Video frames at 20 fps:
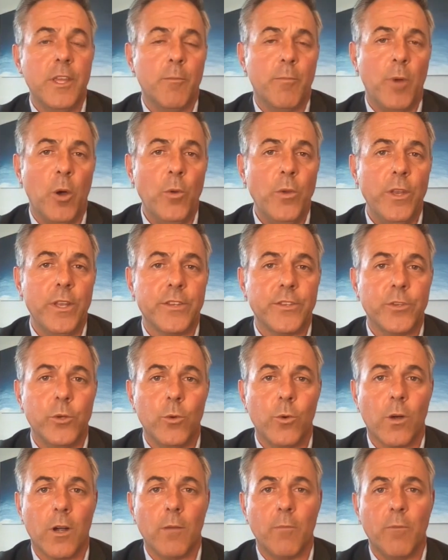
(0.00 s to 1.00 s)
opponents
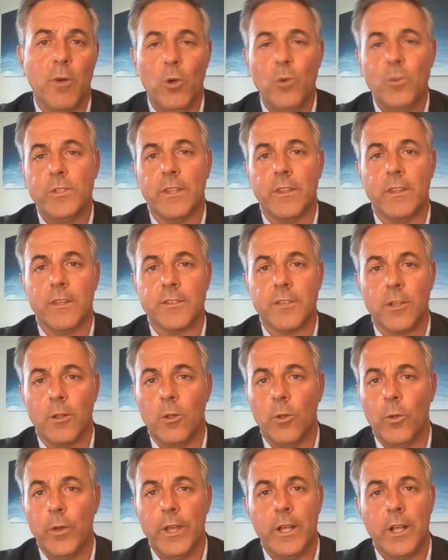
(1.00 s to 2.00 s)
who are opposing this,
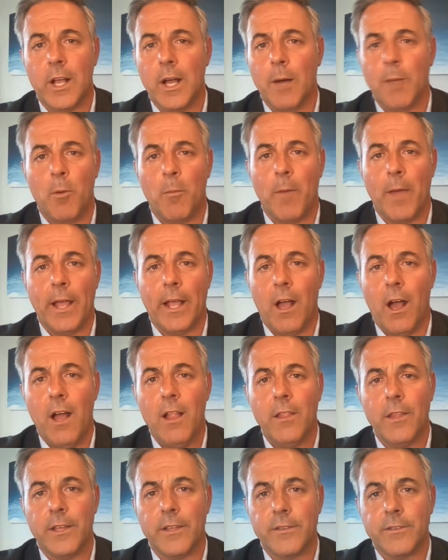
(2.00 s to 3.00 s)
including a couple of my
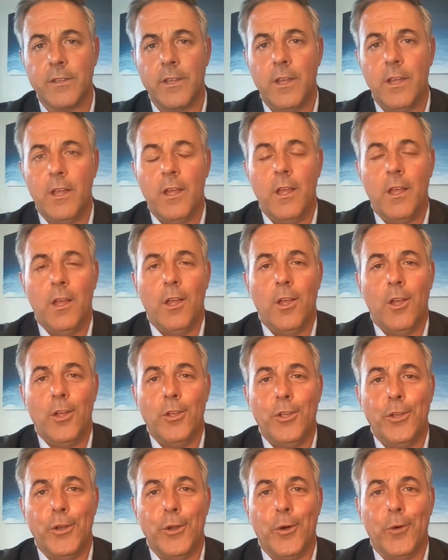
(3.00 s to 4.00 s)
colleagues,
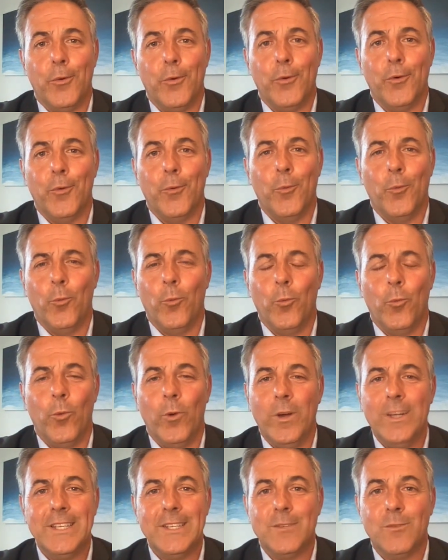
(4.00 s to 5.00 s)
you know,
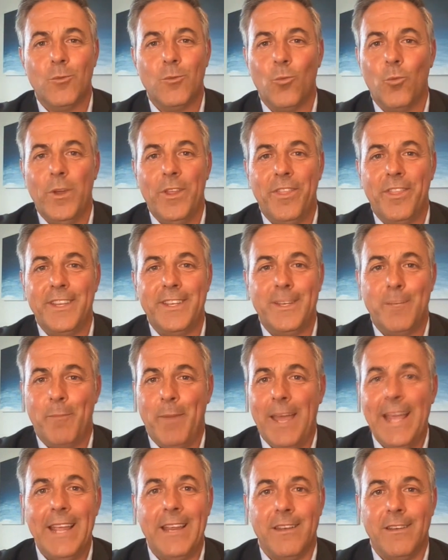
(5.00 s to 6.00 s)
what's with the
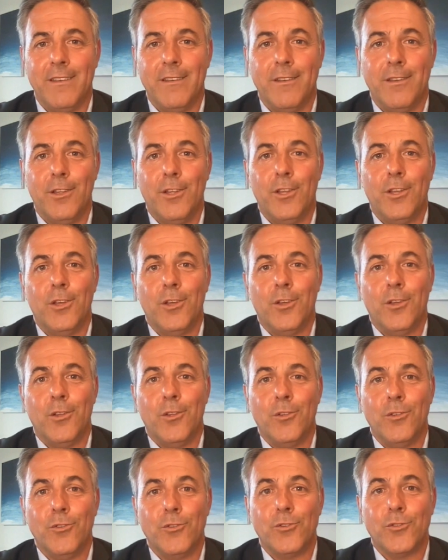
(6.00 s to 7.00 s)
debate?
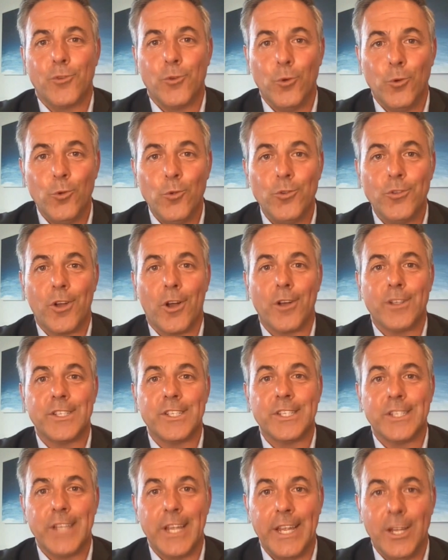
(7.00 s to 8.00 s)
Schools are
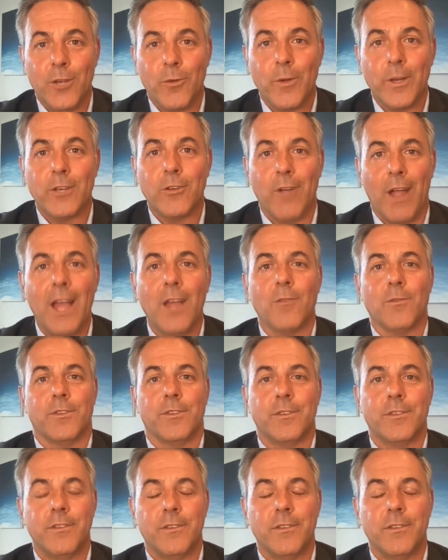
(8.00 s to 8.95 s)
sacred grounds.